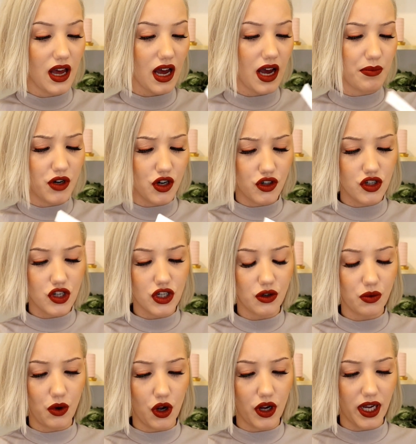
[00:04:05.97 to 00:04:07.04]
I'm not sure
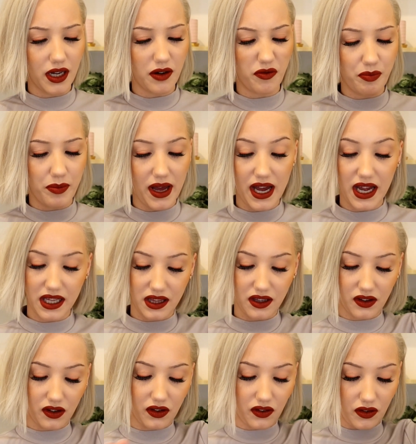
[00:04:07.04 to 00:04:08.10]
what kind of bag this is